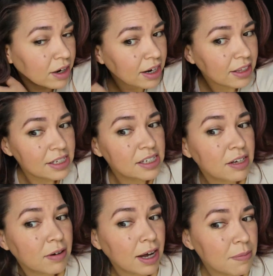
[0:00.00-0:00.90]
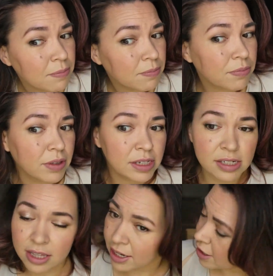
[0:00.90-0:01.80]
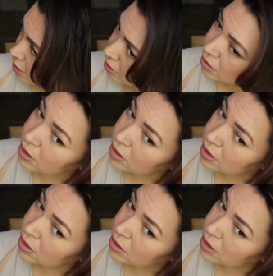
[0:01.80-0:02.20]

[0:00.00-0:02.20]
I like to go up into the hair